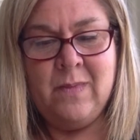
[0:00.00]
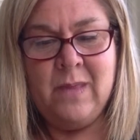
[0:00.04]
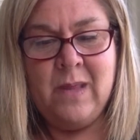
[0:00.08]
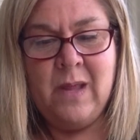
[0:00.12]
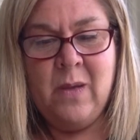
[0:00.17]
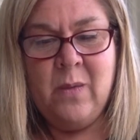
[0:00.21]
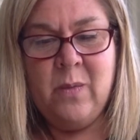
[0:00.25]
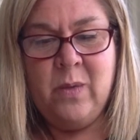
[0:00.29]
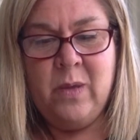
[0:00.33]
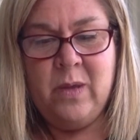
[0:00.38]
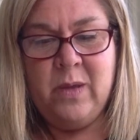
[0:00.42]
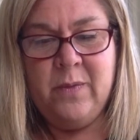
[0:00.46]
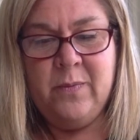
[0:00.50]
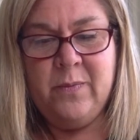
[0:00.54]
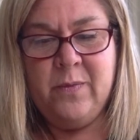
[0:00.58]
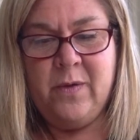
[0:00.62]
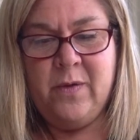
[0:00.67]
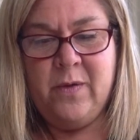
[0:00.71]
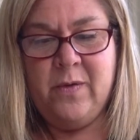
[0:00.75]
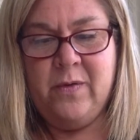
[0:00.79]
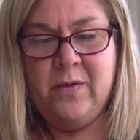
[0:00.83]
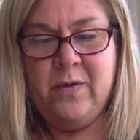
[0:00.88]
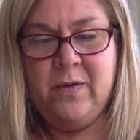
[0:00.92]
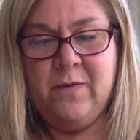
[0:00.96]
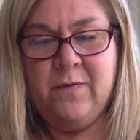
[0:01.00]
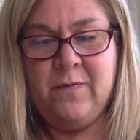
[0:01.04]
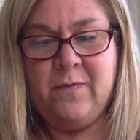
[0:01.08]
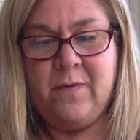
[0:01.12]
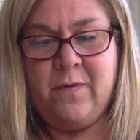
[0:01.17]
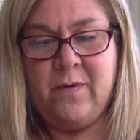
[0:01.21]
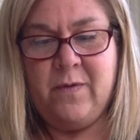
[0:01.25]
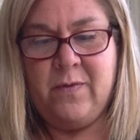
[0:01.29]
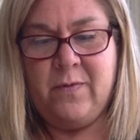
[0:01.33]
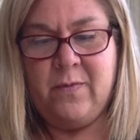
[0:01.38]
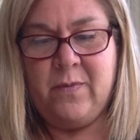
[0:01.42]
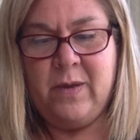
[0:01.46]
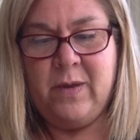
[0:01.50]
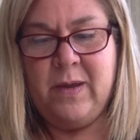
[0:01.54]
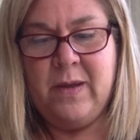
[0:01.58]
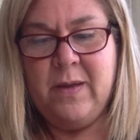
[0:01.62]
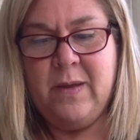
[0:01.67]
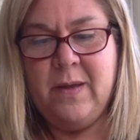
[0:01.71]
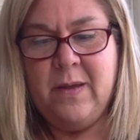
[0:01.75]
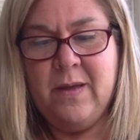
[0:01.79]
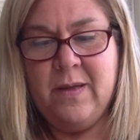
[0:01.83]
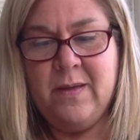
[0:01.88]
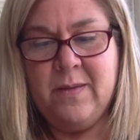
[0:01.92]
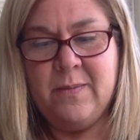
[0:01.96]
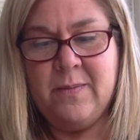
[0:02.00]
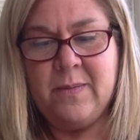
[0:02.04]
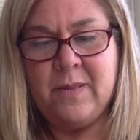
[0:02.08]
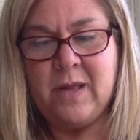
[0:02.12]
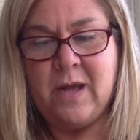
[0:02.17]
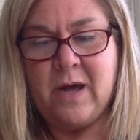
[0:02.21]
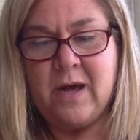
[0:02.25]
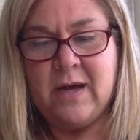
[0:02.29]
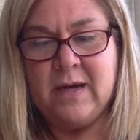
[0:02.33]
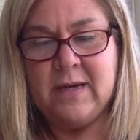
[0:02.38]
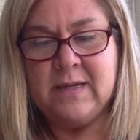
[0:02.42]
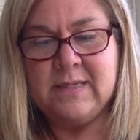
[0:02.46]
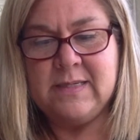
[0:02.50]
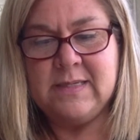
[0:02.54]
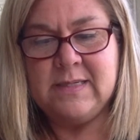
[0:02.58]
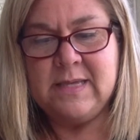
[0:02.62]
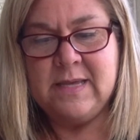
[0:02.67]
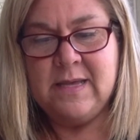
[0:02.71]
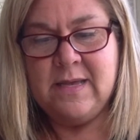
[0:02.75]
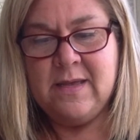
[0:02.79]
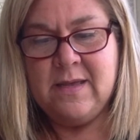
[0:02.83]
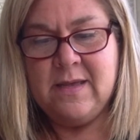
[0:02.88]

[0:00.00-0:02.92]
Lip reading: Wool rode for 3 blocks